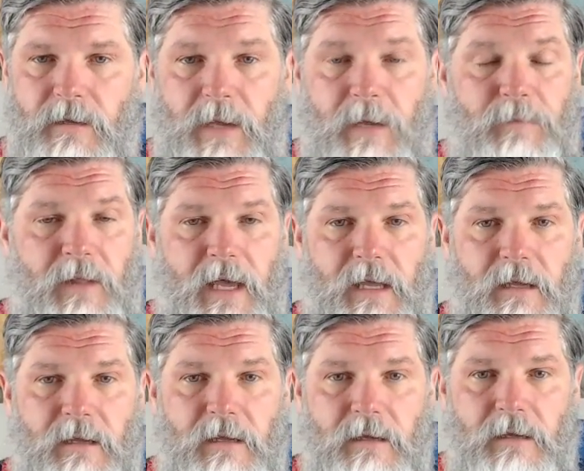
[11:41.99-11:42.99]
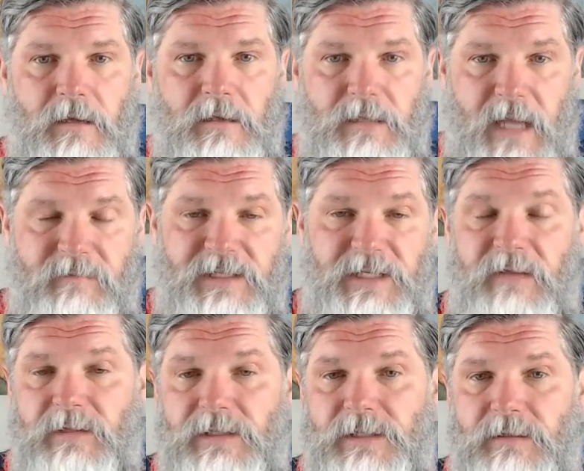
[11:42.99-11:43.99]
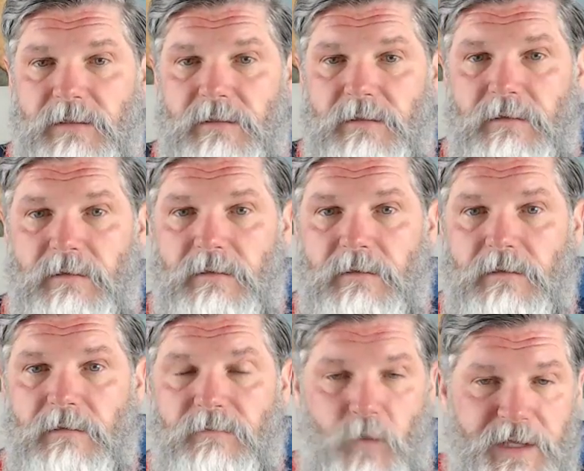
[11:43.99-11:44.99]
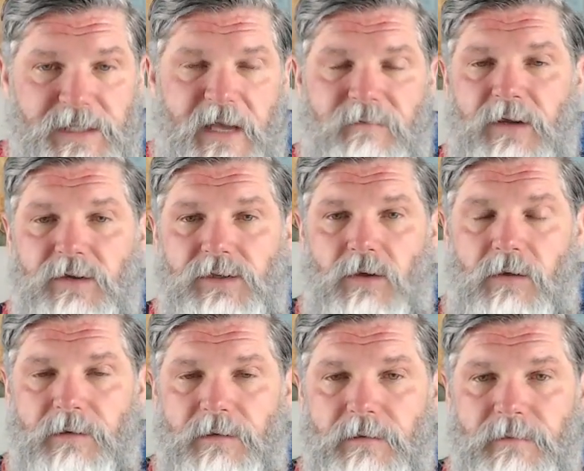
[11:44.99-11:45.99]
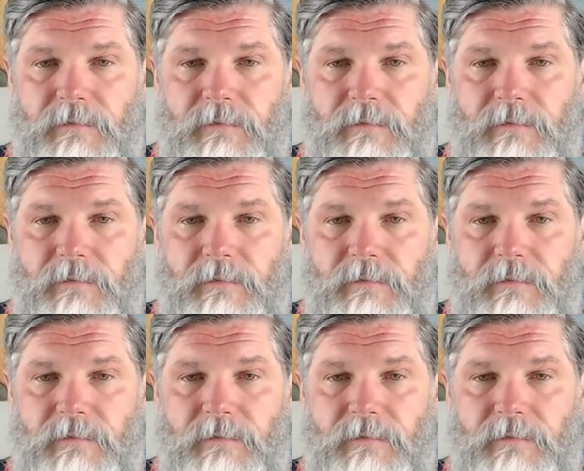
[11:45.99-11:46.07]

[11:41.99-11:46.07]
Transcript: People like David Stevens, 47 years old.